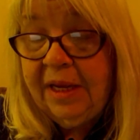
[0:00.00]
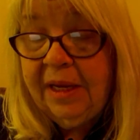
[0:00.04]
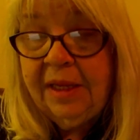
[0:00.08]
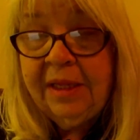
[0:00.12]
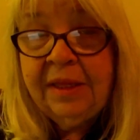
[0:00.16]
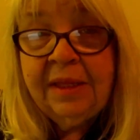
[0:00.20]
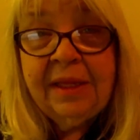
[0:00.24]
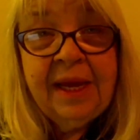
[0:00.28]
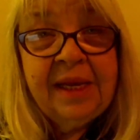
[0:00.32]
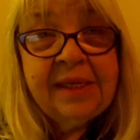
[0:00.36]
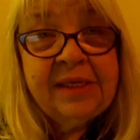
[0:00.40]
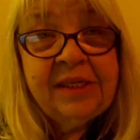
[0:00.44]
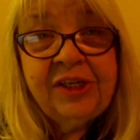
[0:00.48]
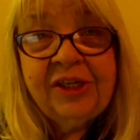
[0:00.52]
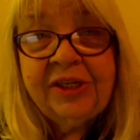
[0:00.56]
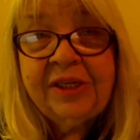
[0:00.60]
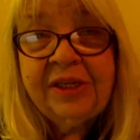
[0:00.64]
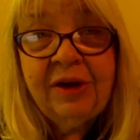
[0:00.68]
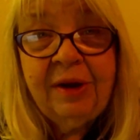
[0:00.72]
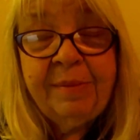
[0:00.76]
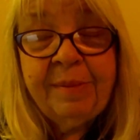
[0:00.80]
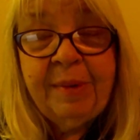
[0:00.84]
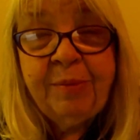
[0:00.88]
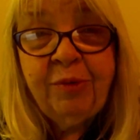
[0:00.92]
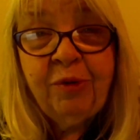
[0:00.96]
that's just
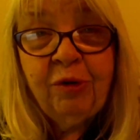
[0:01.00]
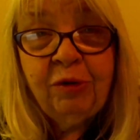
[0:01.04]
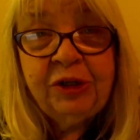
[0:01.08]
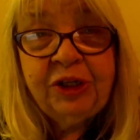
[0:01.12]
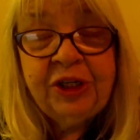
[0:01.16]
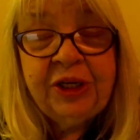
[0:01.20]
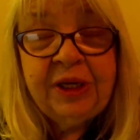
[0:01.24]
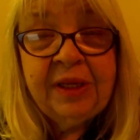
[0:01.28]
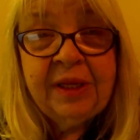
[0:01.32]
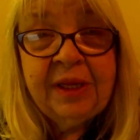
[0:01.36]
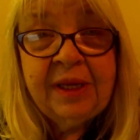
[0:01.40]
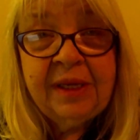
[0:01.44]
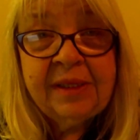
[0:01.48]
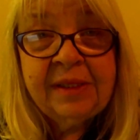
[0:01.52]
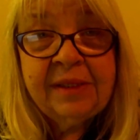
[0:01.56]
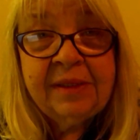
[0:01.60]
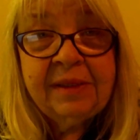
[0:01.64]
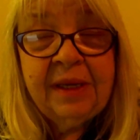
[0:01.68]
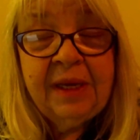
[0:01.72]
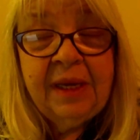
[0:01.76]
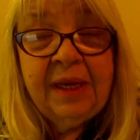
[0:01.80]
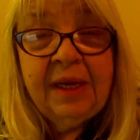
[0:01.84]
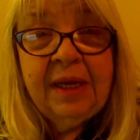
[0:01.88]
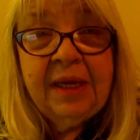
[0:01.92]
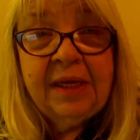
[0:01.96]
how I'm approaching things.
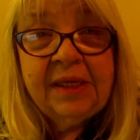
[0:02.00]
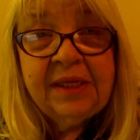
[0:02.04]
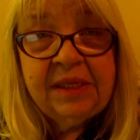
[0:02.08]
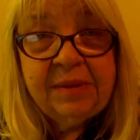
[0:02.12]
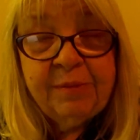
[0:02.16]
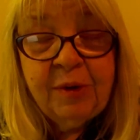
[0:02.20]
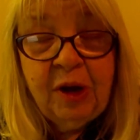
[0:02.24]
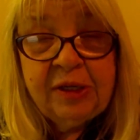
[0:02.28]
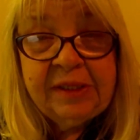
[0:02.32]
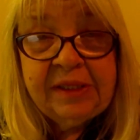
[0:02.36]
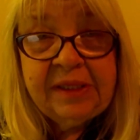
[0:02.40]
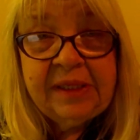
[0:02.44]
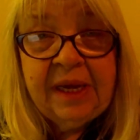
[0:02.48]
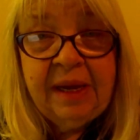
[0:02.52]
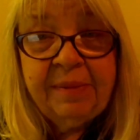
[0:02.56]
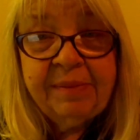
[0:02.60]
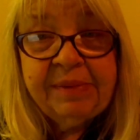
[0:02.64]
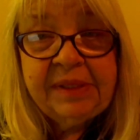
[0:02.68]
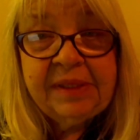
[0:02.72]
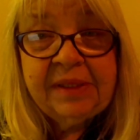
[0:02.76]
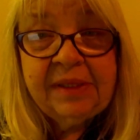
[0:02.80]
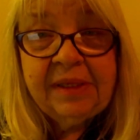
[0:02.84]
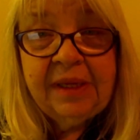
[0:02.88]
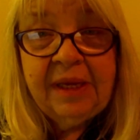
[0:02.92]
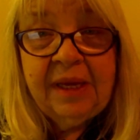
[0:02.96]
Small
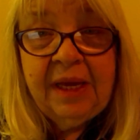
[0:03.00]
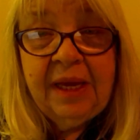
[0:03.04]
steps.